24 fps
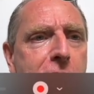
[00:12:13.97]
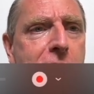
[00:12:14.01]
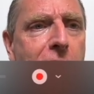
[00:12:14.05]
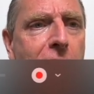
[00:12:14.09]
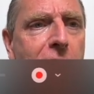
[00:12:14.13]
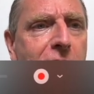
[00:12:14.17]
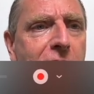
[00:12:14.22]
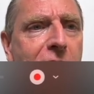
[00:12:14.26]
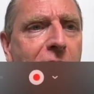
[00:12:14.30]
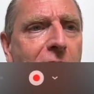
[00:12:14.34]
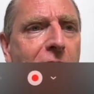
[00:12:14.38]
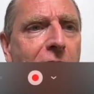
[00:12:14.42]

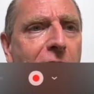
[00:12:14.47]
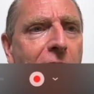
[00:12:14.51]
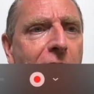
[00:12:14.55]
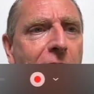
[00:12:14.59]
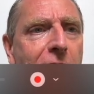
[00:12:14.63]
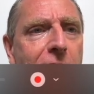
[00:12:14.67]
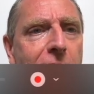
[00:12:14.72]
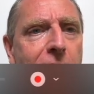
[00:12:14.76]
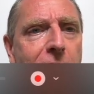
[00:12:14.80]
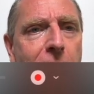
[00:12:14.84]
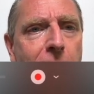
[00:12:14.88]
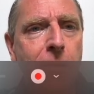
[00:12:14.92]
out. Get out
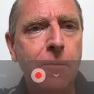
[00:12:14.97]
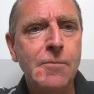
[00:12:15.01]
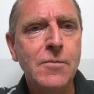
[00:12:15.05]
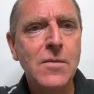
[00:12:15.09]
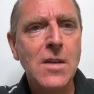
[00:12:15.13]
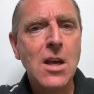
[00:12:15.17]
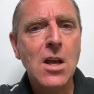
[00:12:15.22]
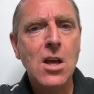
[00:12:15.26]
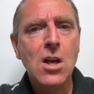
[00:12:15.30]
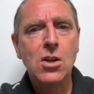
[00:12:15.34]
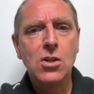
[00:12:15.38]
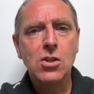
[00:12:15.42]
of there.
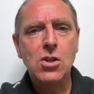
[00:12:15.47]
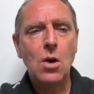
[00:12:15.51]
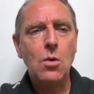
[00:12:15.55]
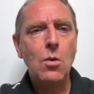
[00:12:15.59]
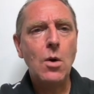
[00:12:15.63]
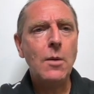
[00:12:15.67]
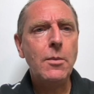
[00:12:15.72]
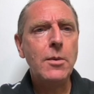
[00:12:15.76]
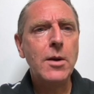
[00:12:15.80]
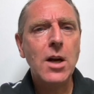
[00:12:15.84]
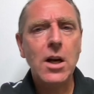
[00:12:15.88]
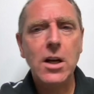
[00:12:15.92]
So
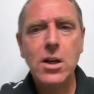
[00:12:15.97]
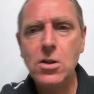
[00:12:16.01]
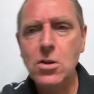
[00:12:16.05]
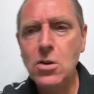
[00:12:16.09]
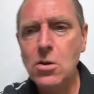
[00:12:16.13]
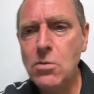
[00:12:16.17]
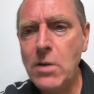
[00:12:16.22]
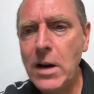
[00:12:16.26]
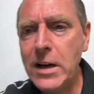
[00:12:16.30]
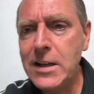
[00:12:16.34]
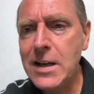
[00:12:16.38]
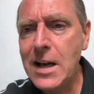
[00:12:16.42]
what we got to do
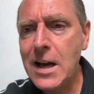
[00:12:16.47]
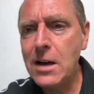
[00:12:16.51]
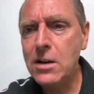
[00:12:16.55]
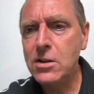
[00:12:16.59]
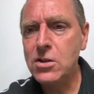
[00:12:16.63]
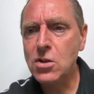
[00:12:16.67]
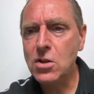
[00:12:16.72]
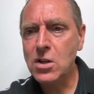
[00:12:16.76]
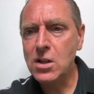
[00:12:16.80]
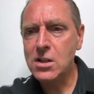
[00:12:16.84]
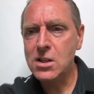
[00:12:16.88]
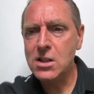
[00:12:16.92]
right now, as
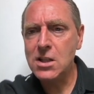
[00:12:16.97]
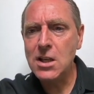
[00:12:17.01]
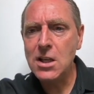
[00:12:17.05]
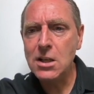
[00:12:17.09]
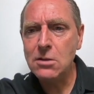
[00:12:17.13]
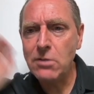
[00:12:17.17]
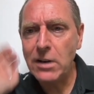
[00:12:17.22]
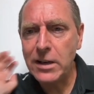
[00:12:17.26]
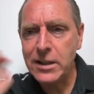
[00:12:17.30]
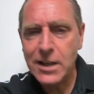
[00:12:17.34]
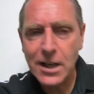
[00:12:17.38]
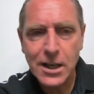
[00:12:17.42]
you can see
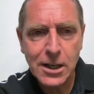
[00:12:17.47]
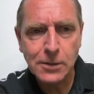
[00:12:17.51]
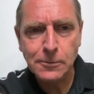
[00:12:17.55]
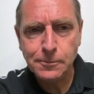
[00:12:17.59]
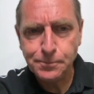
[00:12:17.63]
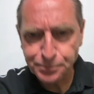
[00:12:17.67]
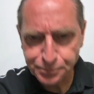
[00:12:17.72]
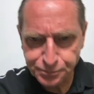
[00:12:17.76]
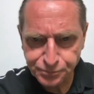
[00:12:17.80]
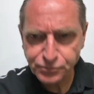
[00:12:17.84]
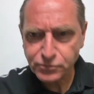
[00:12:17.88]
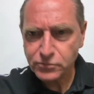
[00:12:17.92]
right now,